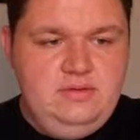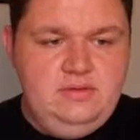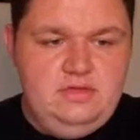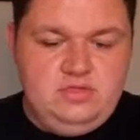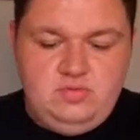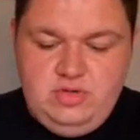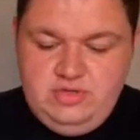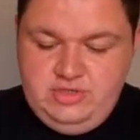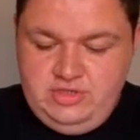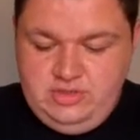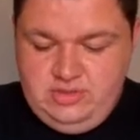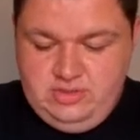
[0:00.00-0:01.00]
There's one
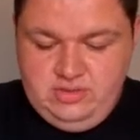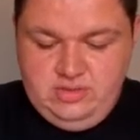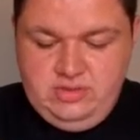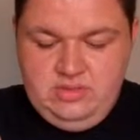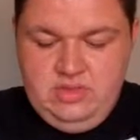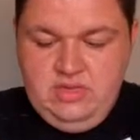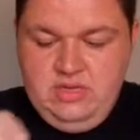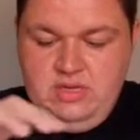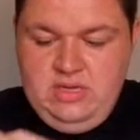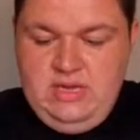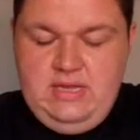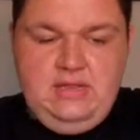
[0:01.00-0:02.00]
shoe
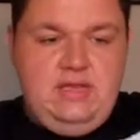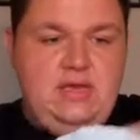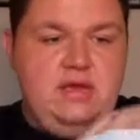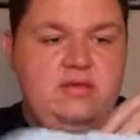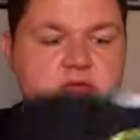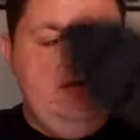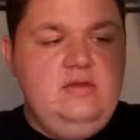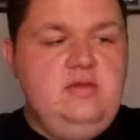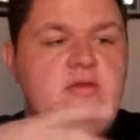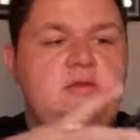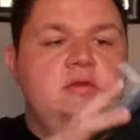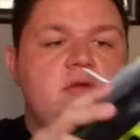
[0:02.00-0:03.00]
and the other.
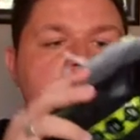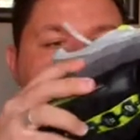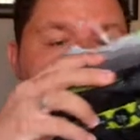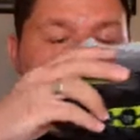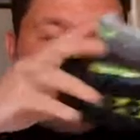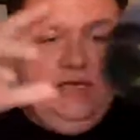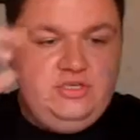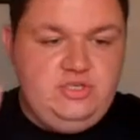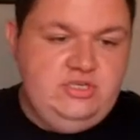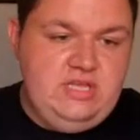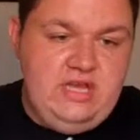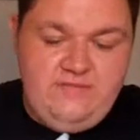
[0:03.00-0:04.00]
It does
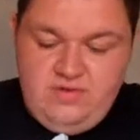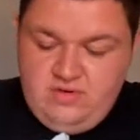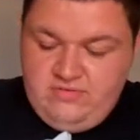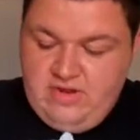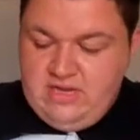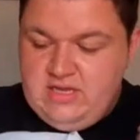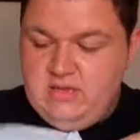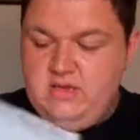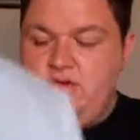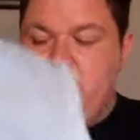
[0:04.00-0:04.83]
just have your regular